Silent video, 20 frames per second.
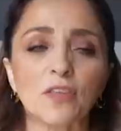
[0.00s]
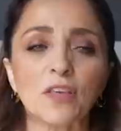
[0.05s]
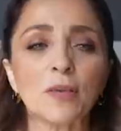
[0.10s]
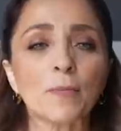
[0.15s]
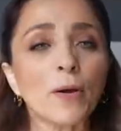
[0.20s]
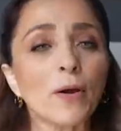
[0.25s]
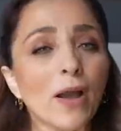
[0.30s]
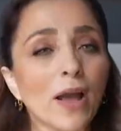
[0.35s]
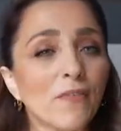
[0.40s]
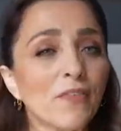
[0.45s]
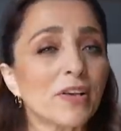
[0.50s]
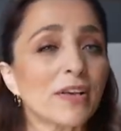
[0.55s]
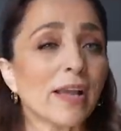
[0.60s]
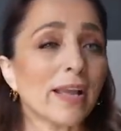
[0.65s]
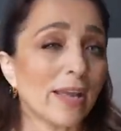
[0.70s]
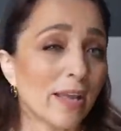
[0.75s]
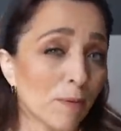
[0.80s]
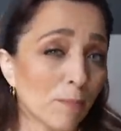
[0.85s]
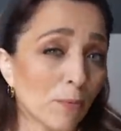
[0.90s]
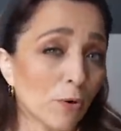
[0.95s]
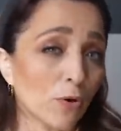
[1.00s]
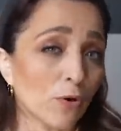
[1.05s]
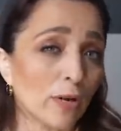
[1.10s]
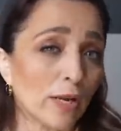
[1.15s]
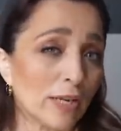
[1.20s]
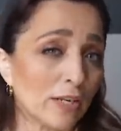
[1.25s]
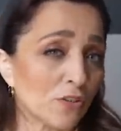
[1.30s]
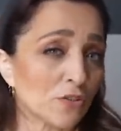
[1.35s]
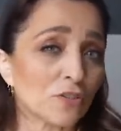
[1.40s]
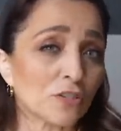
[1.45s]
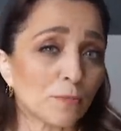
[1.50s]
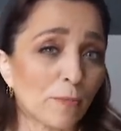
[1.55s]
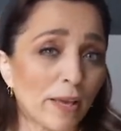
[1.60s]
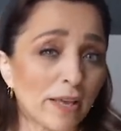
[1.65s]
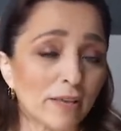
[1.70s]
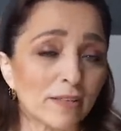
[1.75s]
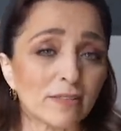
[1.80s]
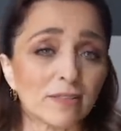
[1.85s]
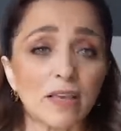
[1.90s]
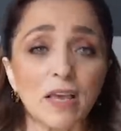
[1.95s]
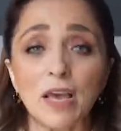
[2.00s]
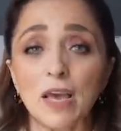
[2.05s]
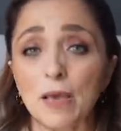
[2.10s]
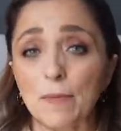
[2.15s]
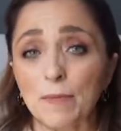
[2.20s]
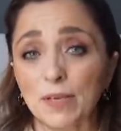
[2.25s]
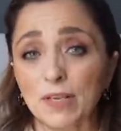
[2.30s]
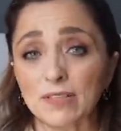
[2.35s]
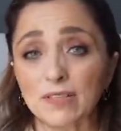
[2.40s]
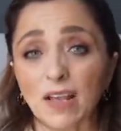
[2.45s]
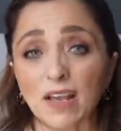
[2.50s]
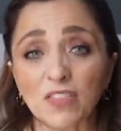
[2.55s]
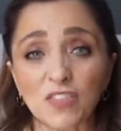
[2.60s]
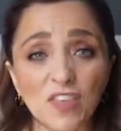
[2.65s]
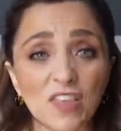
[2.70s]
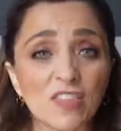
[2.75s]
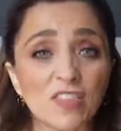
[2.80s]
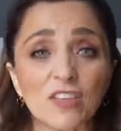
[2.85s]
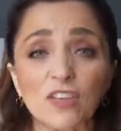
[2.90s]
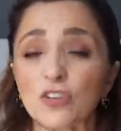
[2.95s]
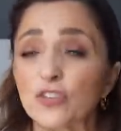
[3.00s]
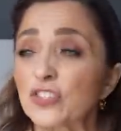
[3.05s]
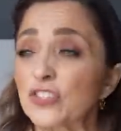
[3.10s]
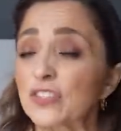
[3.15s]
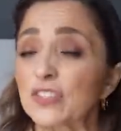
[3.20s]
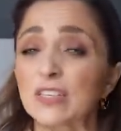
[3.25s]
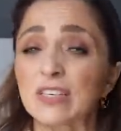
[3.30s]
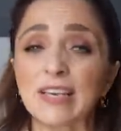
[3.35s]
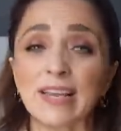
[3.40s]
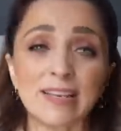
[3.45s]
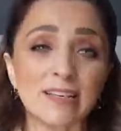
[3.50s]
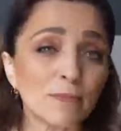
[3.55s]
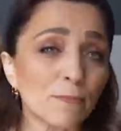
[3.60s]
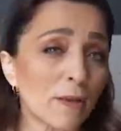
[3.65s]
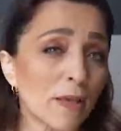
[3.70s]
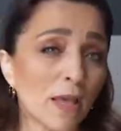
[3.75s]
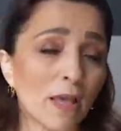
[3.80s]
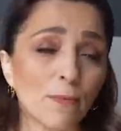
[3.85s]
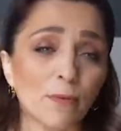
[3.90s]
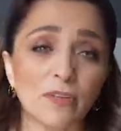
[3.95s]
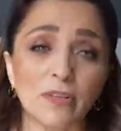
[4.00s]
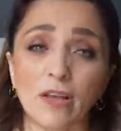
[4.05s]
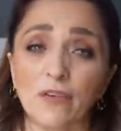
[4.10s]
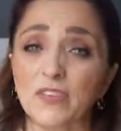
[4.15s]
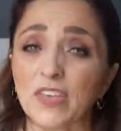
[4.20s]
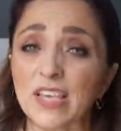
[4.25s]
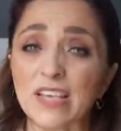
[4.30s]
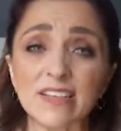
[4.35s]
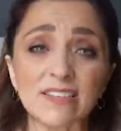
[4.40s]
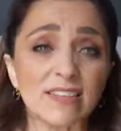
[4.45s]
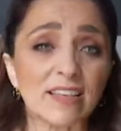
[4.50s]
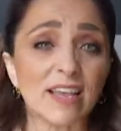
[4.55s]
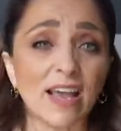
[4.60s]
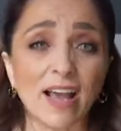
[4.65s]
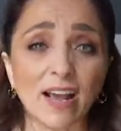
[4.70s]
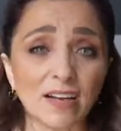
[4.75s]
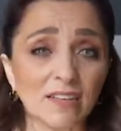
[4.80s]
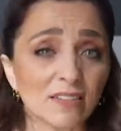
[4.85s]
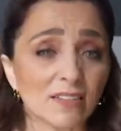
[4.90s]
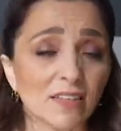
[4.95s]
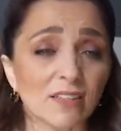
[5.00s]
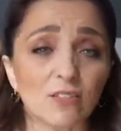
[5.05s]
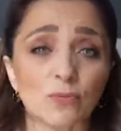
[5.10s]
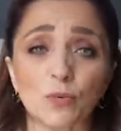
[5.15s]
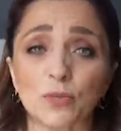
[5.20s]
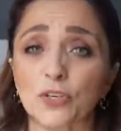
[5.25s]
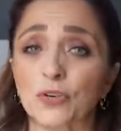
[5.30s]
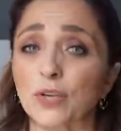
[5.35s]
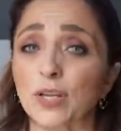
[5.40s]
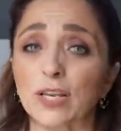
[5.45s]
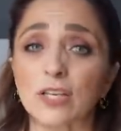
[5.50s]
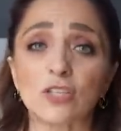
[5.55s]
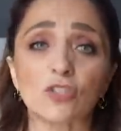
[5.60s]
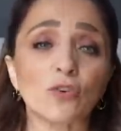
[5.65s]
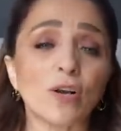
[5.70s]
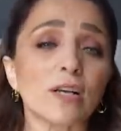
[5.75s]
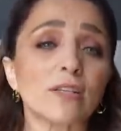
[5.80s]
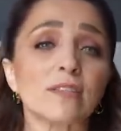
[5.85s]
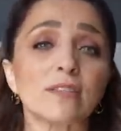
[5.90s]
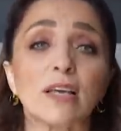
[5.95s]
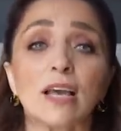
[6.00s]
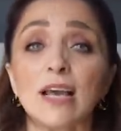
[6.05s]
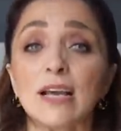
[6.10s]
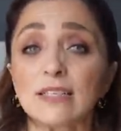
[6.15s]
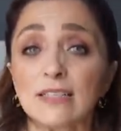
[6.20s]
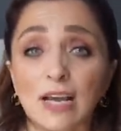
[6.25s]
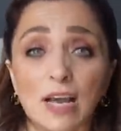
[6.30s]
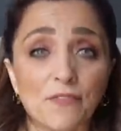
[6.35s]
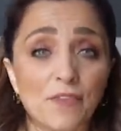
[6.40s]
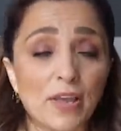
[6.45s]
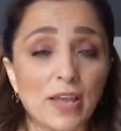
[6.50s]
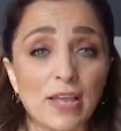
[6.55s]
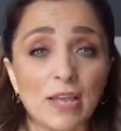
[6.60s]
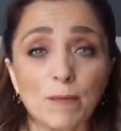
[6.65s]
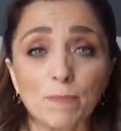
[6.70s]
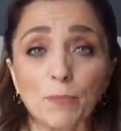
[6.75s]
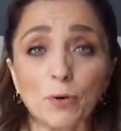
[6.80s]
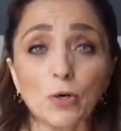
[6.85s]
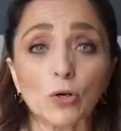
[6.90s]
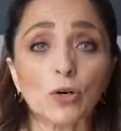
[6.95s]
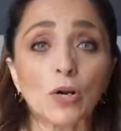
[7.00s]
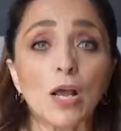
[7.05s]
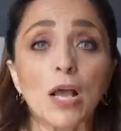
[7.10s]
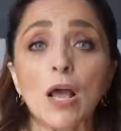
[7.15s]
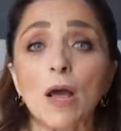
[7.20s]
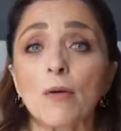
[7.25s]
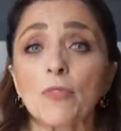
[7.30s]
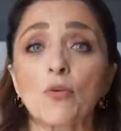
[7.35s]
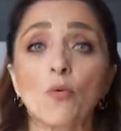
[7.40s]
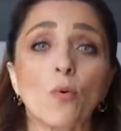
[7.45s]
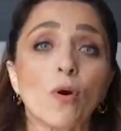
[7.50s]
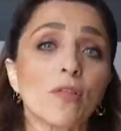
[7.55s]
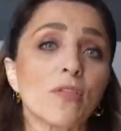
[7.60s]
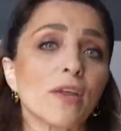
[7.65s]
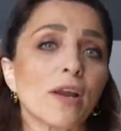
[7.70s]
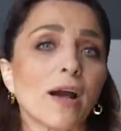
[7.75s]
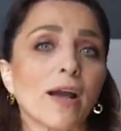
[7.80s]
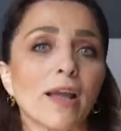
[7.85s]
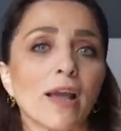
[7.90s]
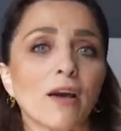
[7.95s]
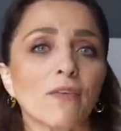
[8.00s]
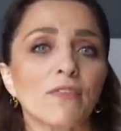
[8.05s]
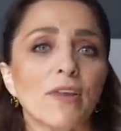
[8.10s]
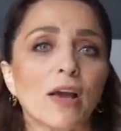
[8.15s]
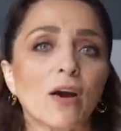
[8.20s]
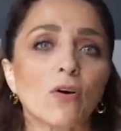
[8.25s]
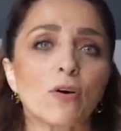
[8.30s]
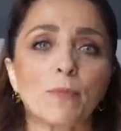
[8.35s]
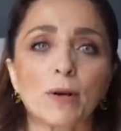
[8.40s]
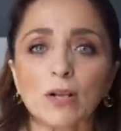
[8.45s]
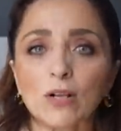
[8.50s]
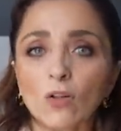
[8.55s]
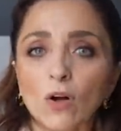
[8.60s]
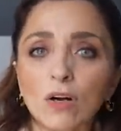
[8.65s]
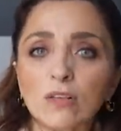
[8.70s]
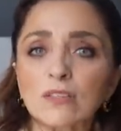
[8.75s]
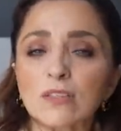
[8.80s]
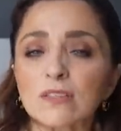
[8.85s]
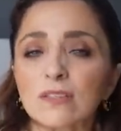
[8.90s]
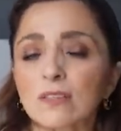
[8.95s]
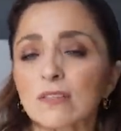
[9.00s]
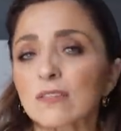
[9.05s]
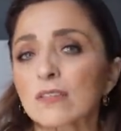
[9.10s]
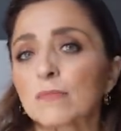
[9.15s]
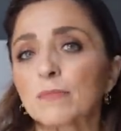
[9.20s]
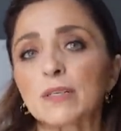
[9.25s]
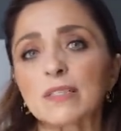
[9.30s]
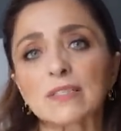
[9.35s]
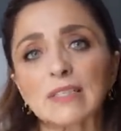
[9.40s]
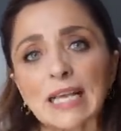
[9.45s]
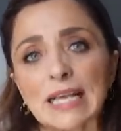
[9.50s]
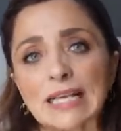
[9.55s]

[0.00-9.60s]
think about having a hamper in your space because I think that you just need to be able to have easy access when you're getting dressed to have a hamper. The one that I have now in my closet system is